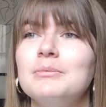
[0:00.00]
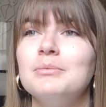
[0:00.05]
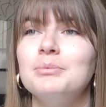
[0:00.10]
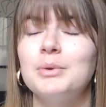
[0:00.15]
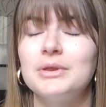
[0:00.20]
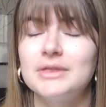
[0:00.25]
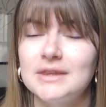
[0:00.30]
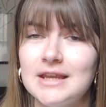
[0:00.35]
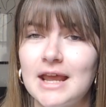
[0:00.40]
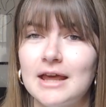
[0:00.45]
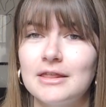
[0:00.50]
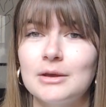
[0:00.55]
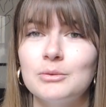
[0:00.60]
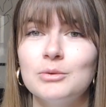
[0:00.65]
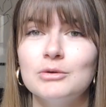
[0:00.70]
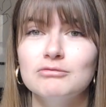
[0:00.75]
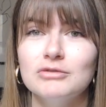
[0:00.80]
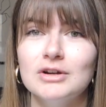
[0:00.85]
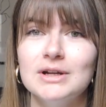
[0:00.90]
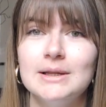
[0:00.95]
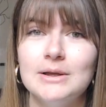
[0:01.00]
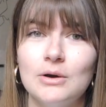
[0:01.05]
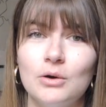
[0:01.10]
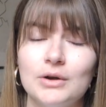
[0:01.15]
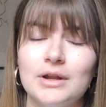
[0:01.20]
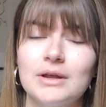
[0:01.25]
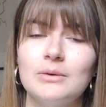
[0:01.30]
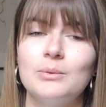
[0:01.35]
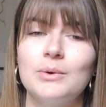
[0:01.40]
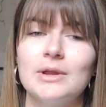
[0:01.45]
But yeah, they were really
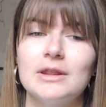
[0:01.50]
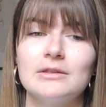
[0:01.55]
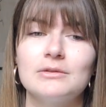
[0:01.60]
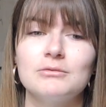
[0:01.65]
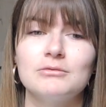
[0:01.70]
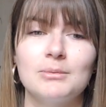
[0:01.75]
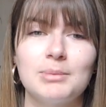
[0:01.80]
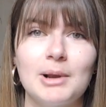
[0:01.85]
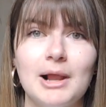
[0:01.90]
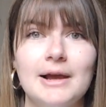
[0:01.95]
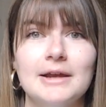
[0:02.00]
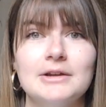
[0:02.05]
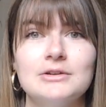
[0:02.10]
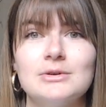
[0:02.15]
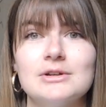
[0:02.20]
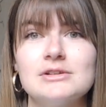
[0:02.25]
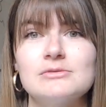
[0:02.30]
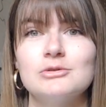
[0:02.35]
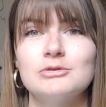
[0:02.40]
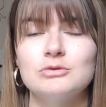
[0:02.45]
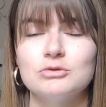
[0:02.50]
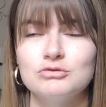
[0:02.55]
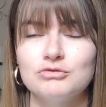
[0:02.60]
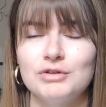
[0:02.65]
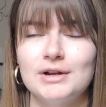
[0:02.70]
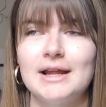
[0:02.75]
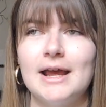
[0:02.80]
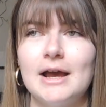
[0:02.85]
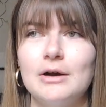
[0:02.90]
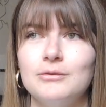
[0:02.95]
on it with replying to us, which was
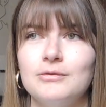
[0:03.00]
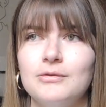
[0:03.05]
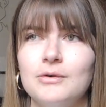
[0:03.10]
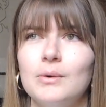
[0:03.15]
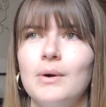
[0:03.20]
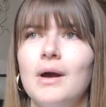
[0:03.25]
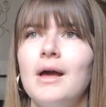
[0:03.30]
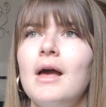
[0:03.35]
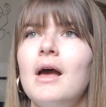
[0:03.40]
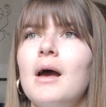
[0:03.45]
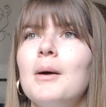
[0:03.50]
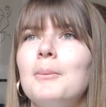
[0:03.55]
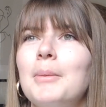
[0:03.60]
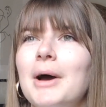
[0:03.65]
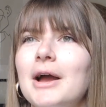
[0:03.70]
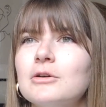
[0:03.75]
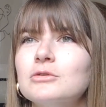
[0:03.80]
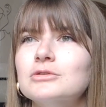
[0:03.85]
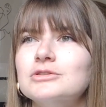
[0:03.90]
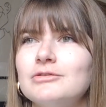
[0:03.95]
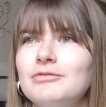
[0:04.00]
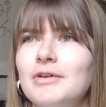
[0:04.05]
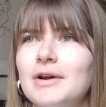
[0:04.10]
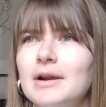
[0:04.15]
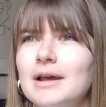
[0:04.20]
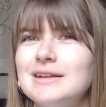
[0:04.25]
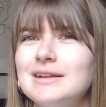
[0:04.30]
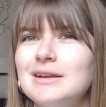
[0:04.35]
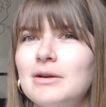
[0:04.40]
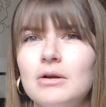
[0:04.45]
really helpful. But I also
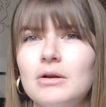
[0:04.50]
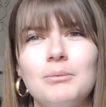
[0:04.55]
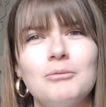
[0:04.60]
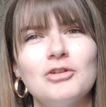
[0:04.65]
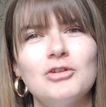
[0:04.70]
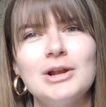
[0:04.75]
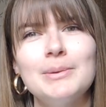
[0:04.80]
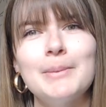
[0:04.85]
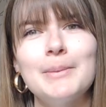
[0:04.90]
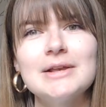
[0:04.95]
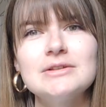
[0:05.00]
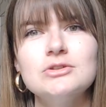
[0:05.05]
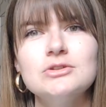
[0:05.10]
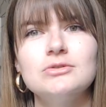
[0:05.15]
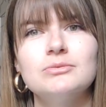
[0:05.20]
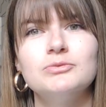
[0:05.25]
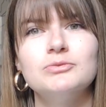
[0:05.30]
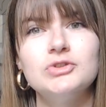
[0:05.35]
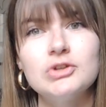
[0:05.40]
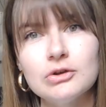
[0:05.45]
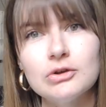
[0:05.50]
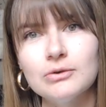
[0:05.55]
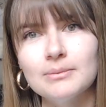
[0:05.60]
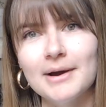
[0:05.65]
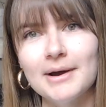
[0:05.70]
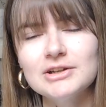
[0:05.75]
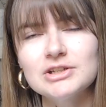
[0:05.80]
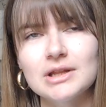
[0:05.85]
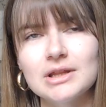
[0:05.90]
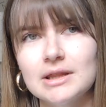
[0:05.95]
found I didn't really message them too
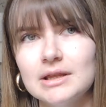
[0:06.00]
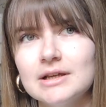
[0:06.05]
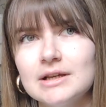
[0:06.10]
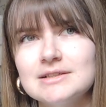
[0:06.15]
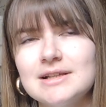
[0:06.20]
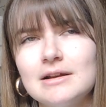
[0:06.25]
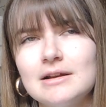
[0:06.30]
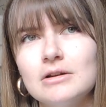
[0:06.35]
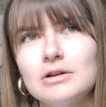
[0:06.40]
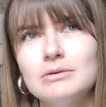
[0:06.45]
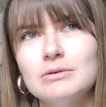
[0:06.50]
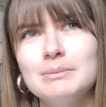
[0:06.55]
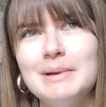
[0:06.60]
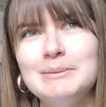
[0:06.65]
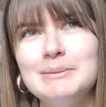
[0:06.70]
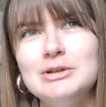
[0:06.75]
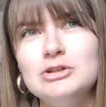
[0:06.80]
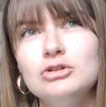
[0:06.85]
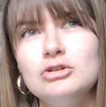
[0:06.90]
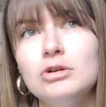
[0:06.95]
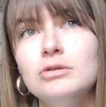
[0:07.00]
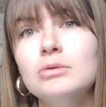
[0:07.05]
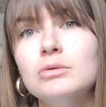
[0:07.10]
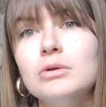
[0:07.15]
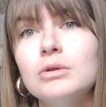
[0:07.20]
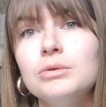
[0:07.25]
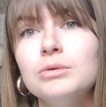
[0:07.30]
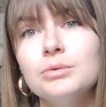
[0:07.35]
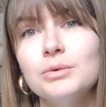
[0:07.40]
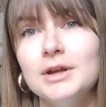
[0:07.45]
much. I think I sent maybe 2
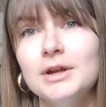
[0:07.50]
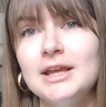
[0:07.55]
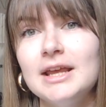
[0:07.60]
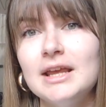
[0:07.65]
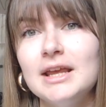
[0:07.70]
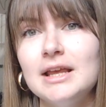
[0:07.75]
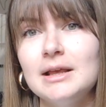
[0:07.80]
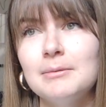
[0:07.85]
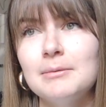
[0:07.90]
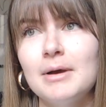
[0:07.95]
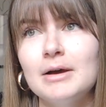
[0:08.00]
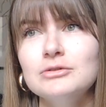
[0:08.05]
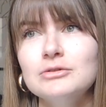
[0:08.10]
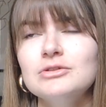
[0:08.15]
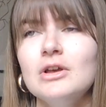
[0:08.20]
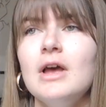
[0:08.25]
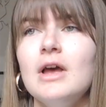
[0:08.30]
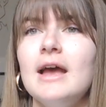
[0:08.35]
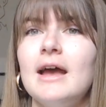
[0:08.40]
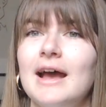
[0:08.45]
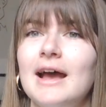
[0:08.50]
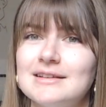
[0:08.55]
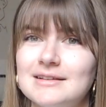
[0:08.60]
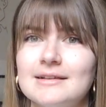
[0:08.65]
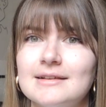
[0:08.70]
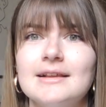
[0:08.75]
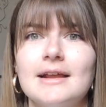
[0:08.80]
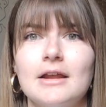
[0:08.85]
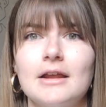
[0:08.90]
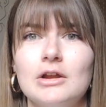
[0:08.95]
or 3 emails. As
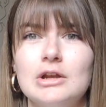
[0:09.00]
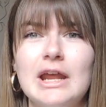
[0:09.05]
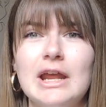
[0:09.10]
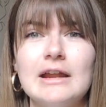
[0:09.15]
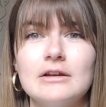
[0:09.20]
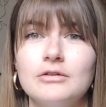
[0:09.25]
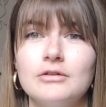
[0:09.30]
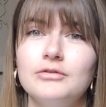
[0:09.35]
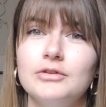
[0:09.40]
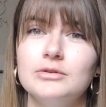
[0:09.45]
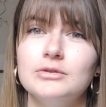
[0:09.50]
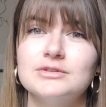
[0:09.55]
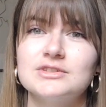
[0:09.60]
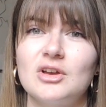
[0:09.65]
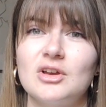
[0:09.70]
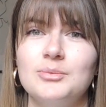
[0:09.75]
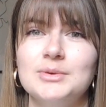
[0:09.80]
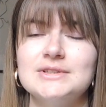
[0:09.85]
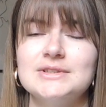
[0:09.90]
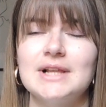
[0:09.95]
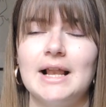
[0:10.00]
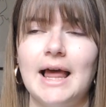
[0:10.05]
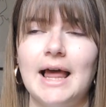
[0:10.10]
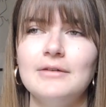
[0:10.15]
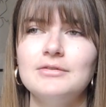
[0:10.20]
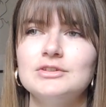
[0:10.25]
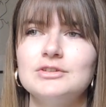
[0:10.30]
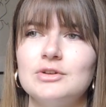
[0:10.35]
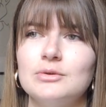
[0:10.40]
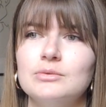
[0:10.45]
I said, I only had a few assignments
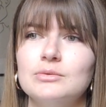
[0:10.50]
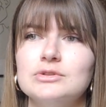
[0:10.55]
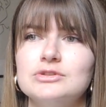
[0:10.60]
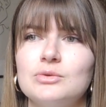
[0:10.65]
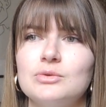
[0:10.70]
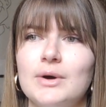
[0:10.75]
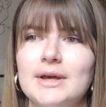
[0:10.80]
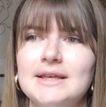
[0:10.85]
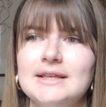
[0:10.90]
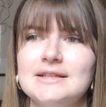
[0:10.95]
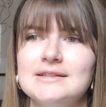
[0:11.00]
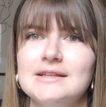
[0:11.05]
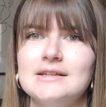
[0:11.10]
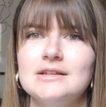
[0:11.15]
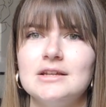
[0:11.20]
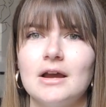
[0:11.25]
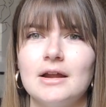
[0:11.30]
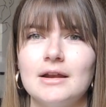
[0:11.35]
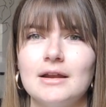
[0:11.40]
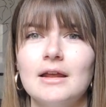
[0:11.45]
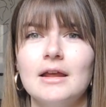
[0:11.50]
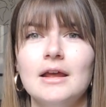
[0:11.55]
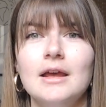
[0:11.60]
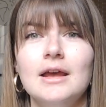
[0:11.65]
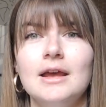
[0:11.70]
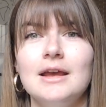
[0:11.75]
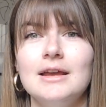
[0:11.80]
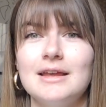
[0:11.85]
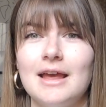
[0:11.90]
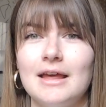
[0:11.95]
left, so it was quite easy to kind of
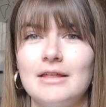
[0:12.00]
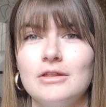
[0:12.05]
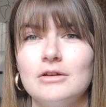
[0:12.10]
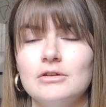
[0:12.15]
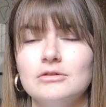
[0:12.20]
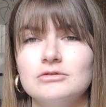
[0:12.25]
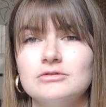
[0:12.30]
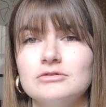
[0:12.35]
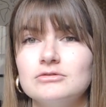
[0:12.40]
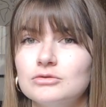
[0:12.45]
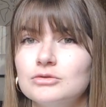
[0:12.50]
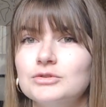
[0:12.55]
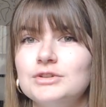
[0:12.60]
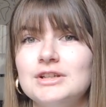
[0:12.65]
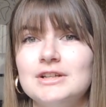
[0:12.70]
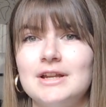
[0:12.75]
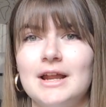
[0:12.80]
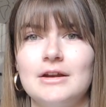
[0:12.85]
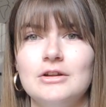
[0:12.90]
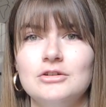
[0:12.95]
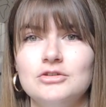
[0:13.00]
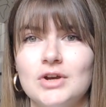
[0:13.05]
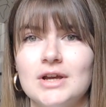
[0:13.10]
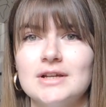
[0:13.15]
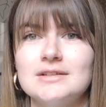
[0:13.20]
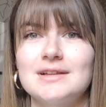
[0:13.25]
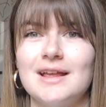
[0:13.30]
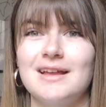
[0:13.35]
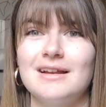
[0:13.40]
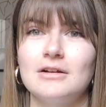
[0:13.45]
get those sorted and
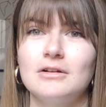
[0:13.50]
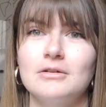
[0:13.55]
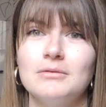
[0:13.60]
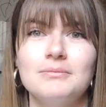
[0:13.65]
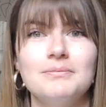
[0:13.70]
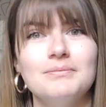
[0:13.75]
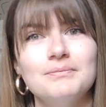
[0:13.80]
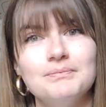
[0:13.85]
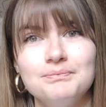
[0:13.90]
addressed and